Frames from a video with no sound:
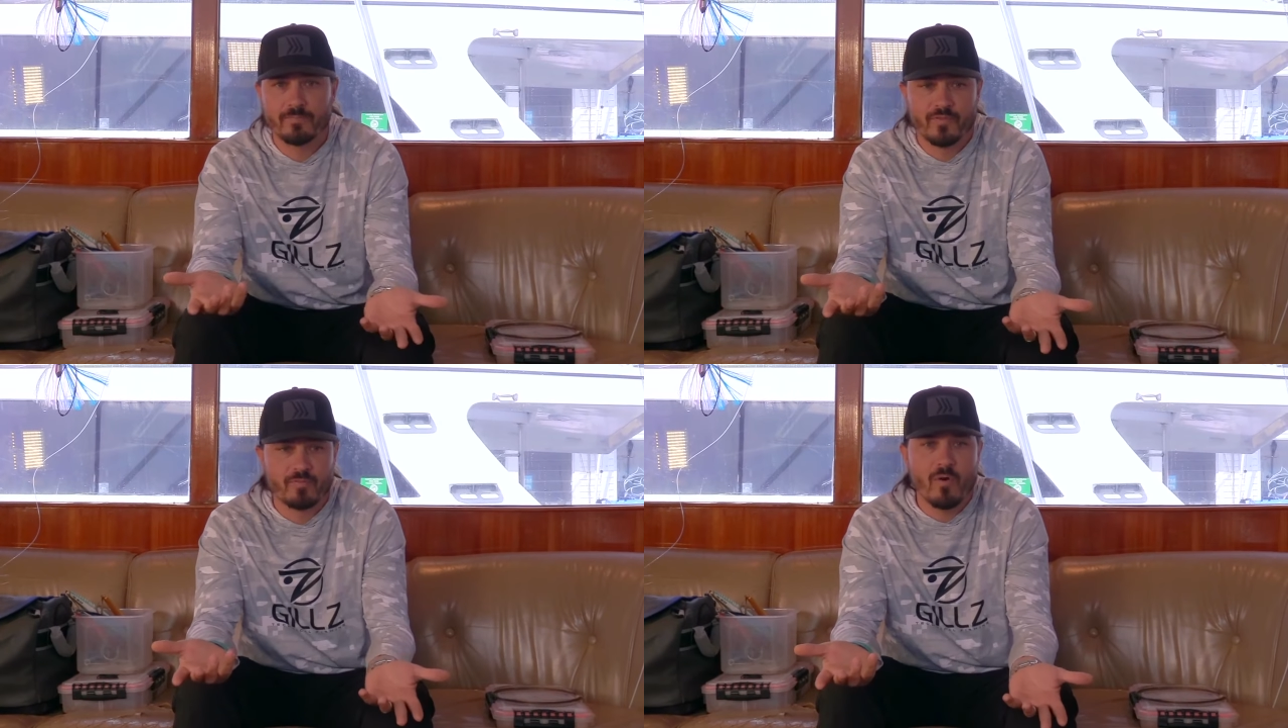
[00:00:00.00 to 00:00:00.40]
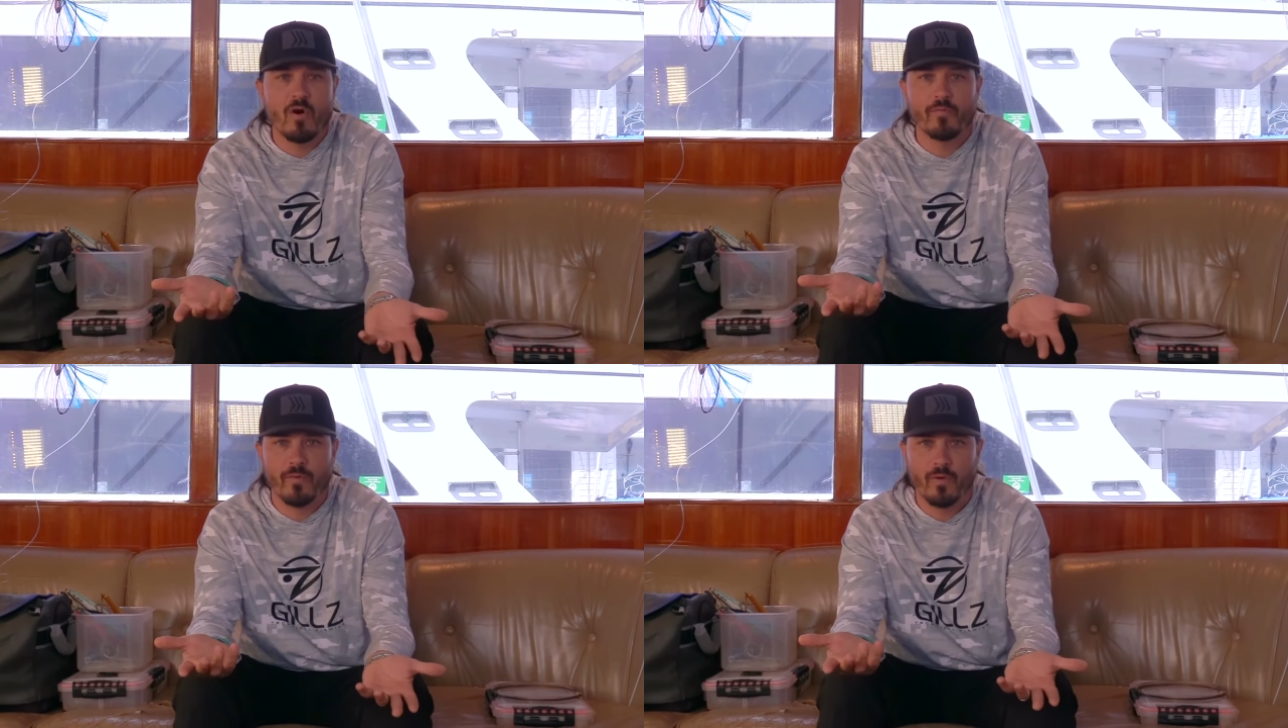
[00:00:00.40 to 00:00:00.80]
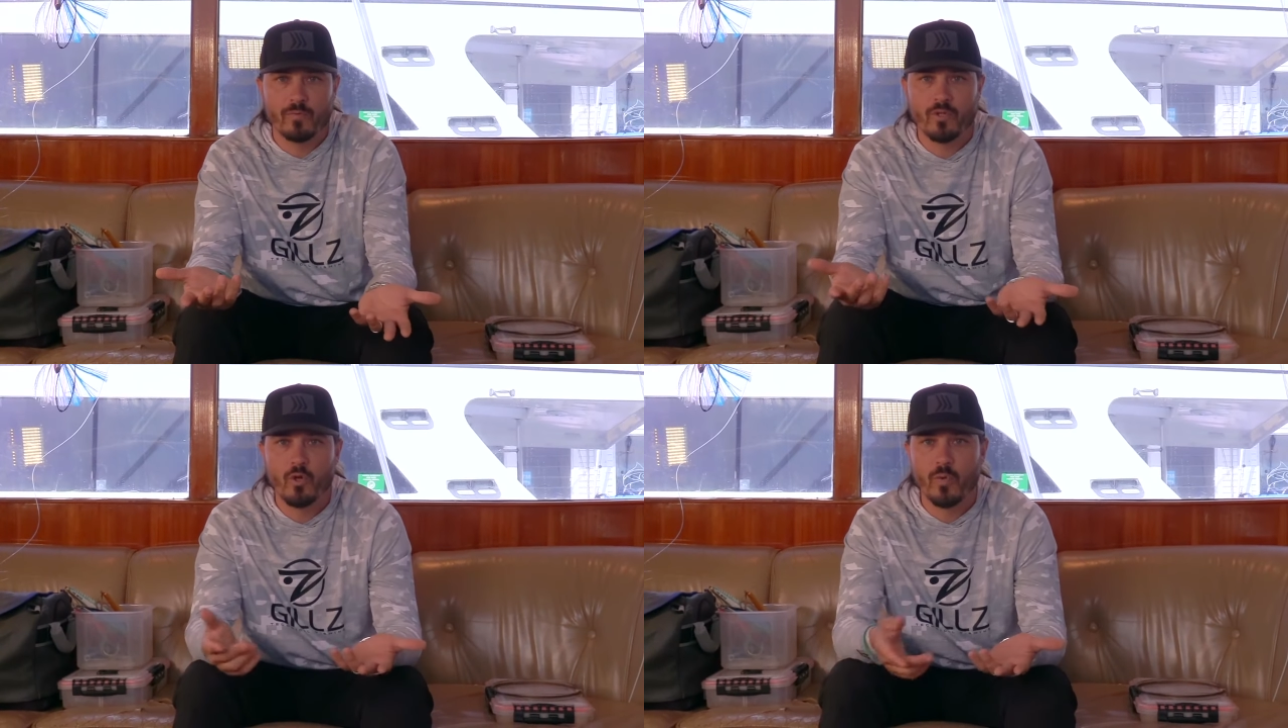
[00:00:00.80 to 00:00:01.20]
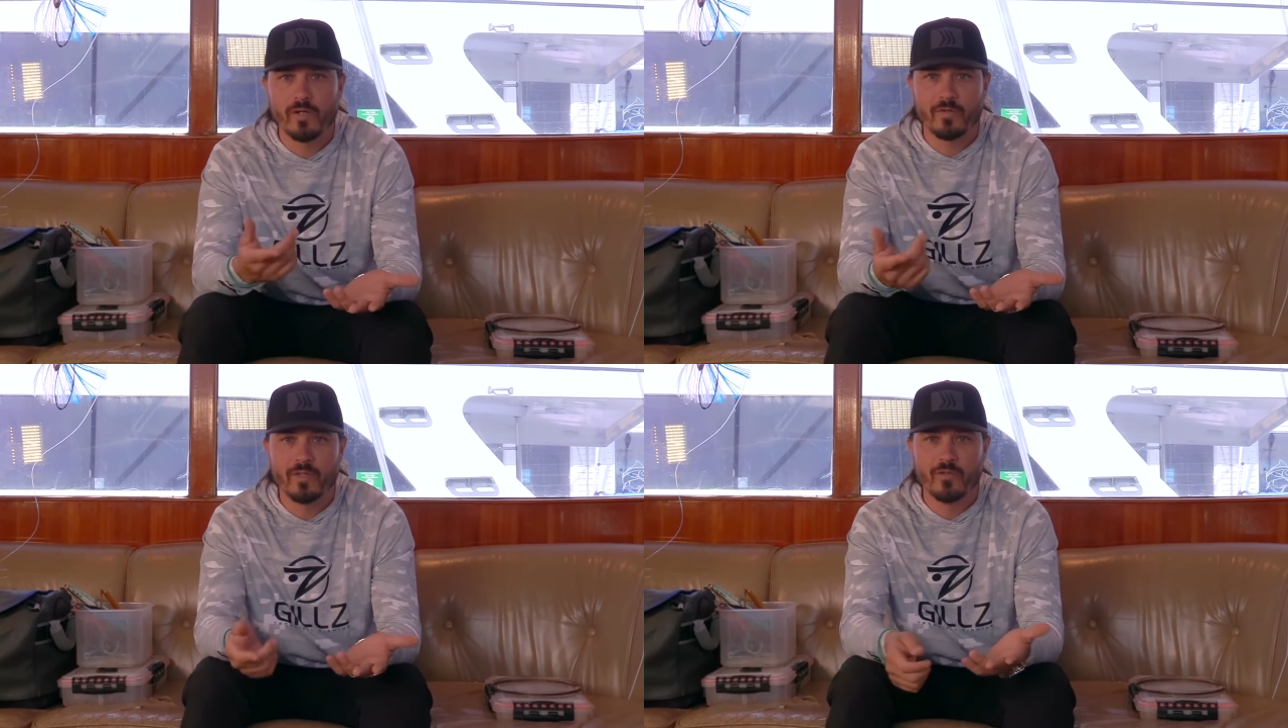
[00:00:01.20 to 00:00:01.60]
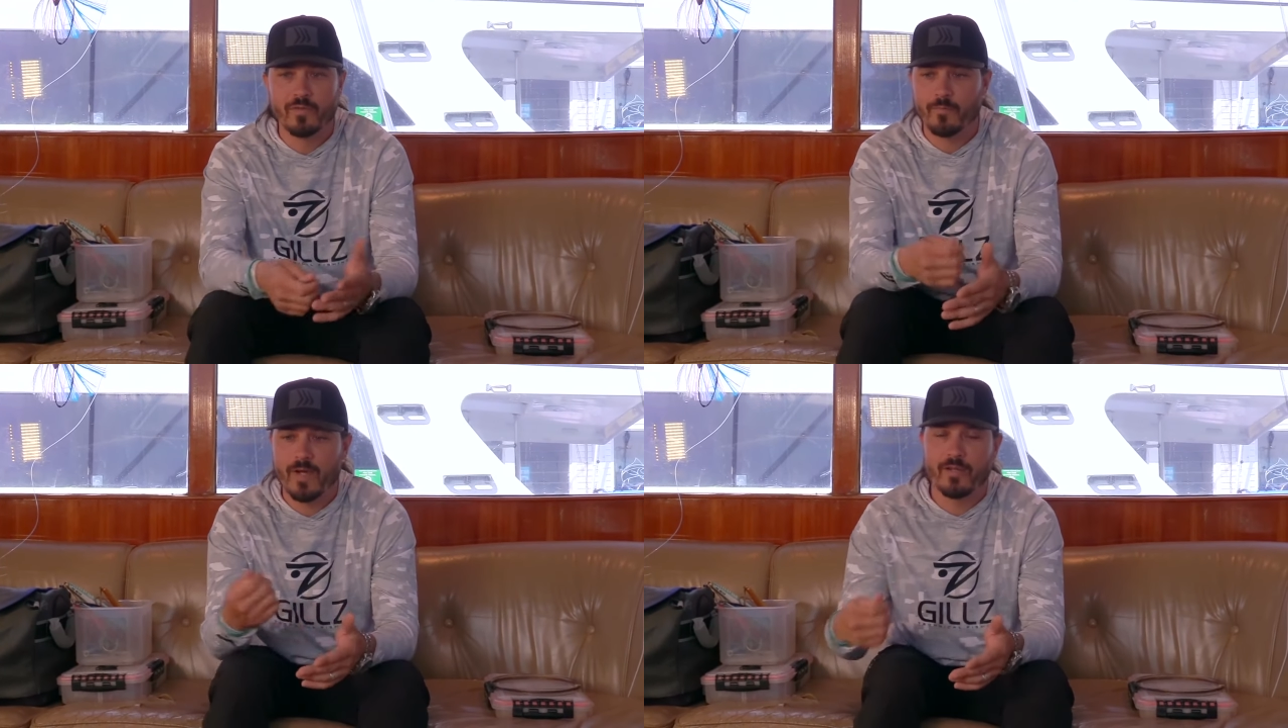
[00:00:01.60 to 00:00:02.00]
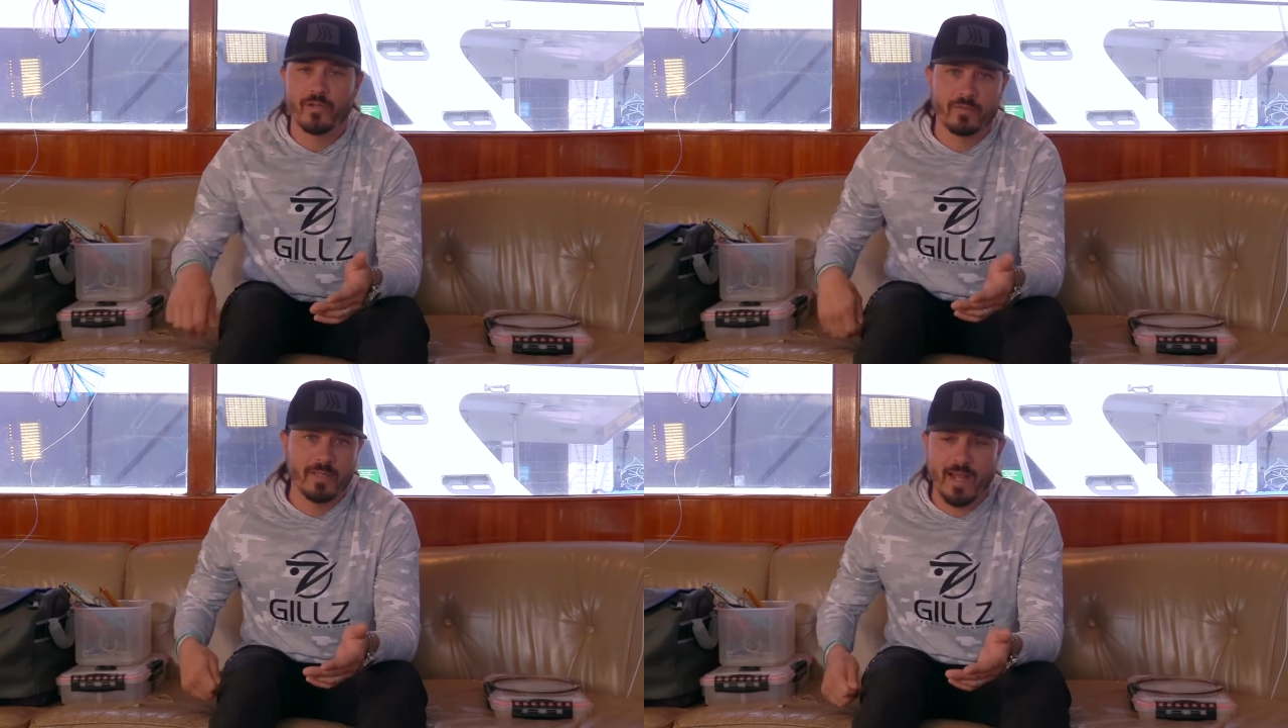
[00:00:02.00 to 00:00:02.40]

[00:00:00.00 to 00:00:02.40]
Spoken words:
smartphone quicker than you can find your